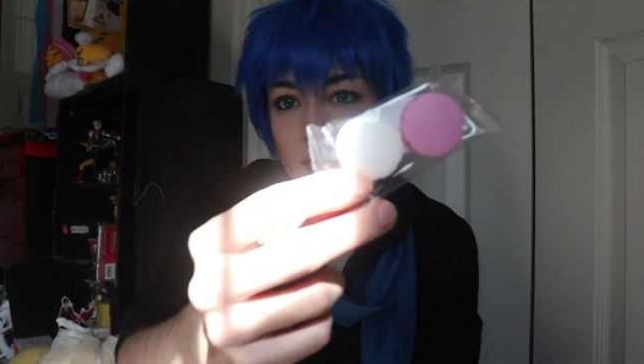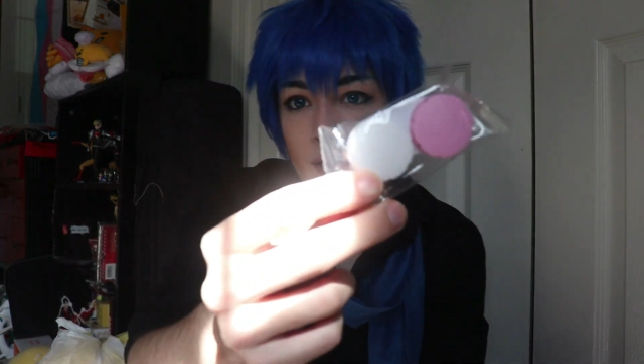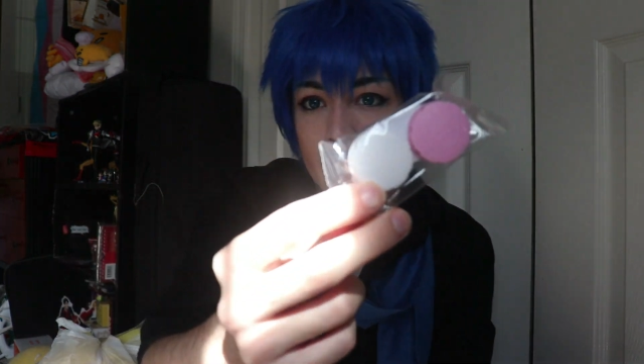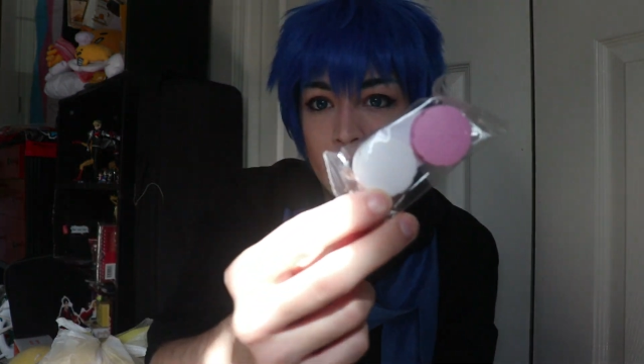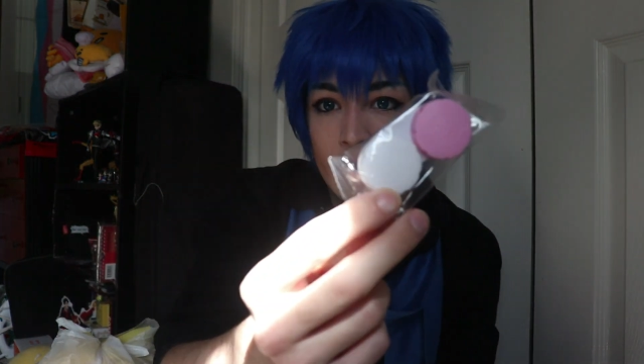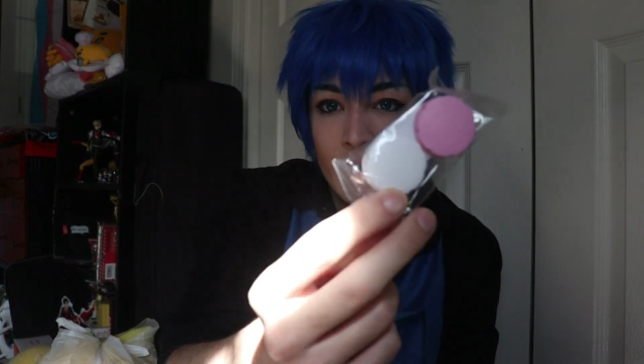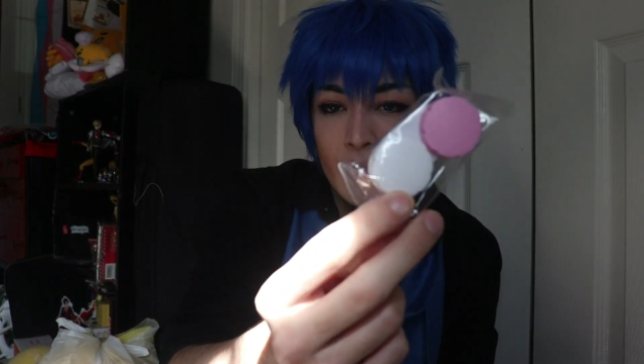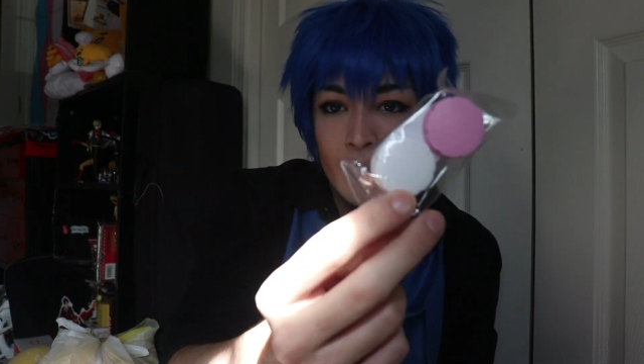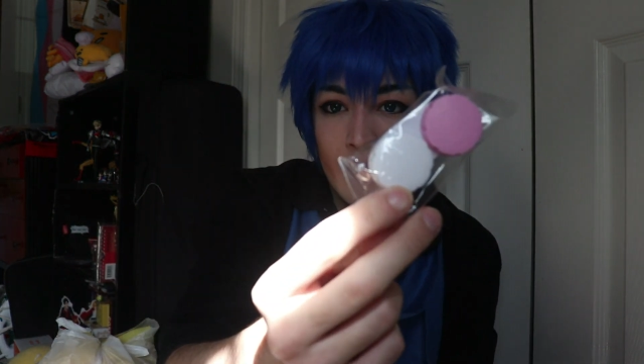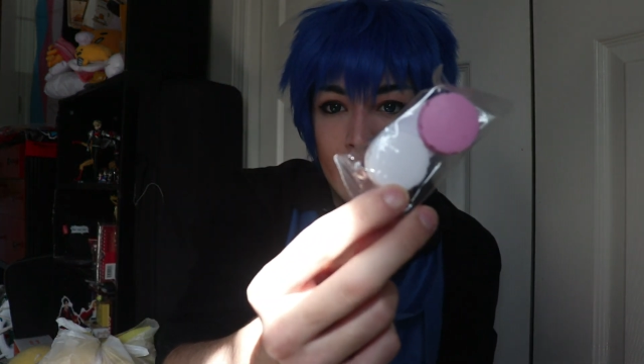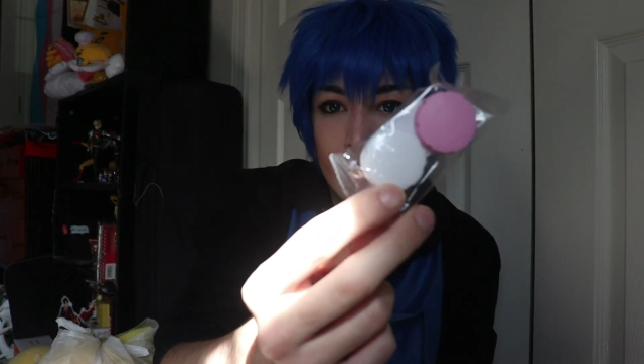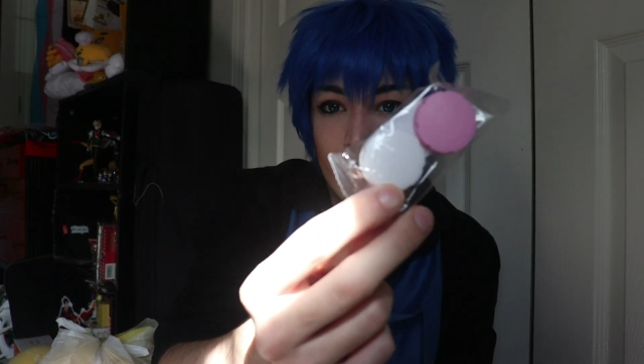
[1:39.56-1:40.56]
with them and stuff like
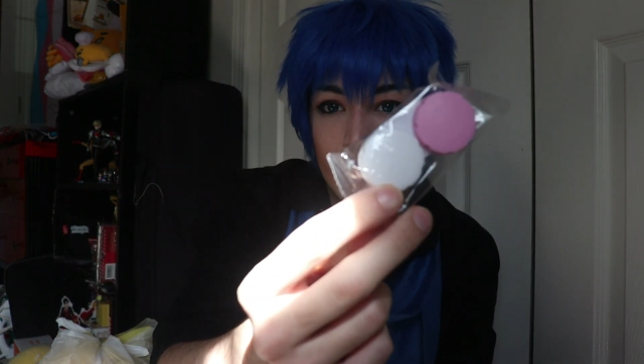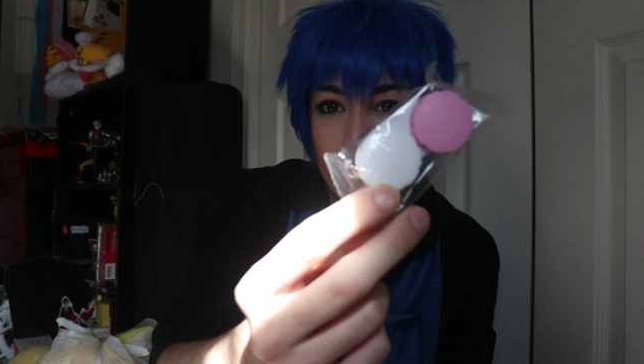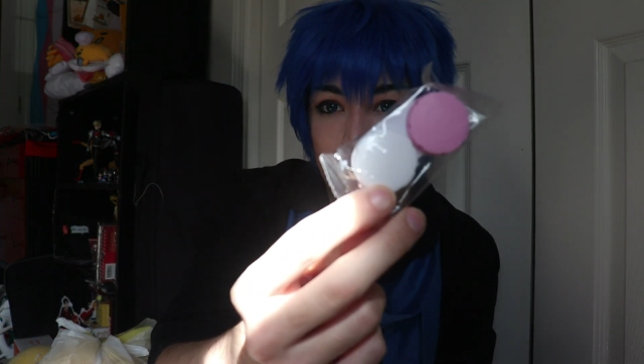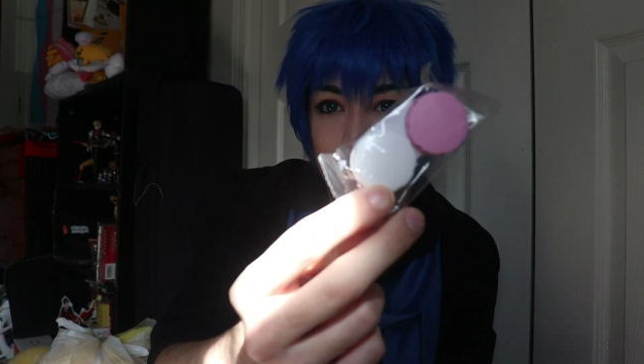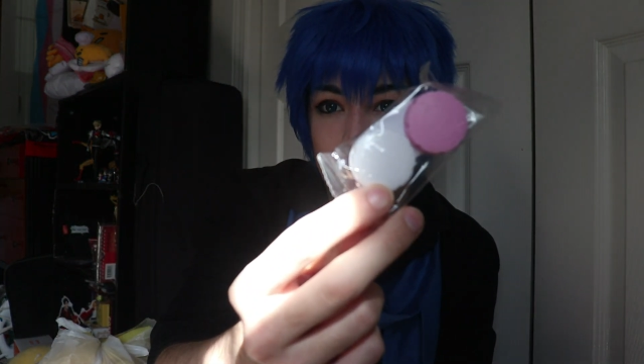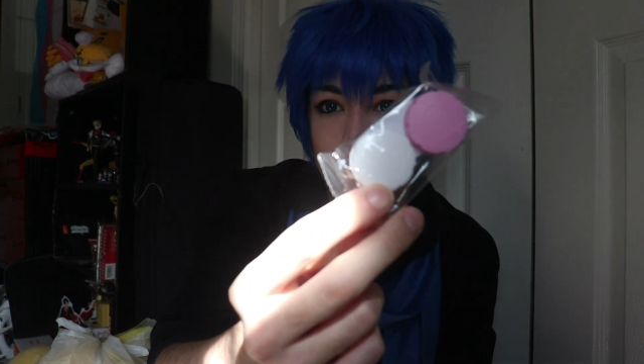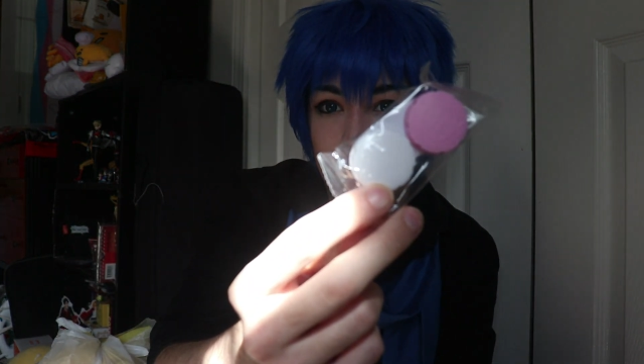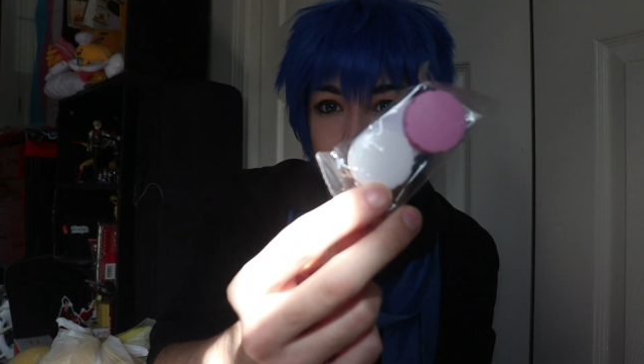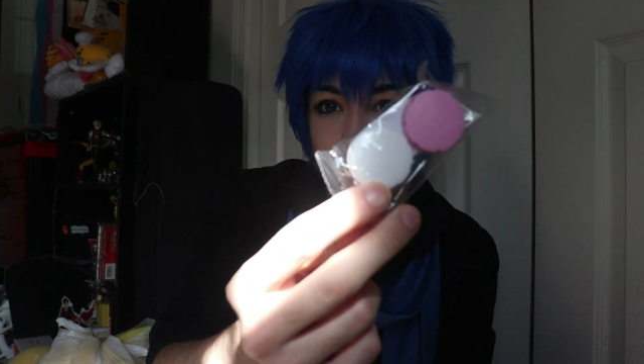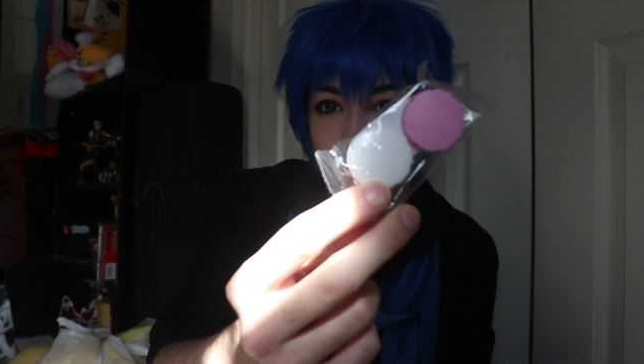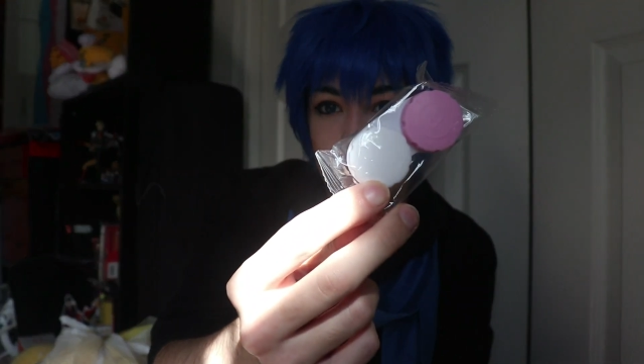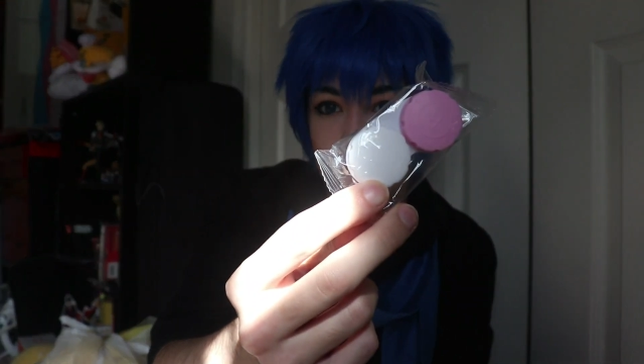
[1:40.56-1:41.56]
that. Sorry about the
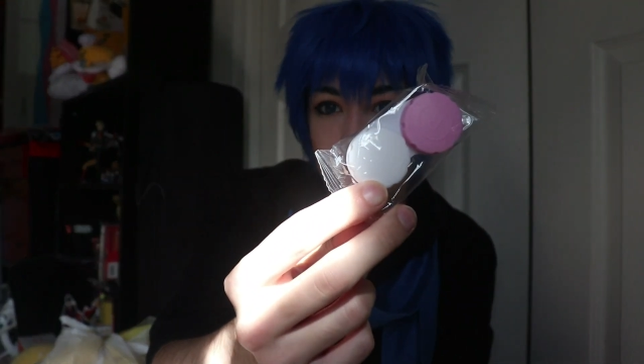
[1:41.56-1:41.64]
sun.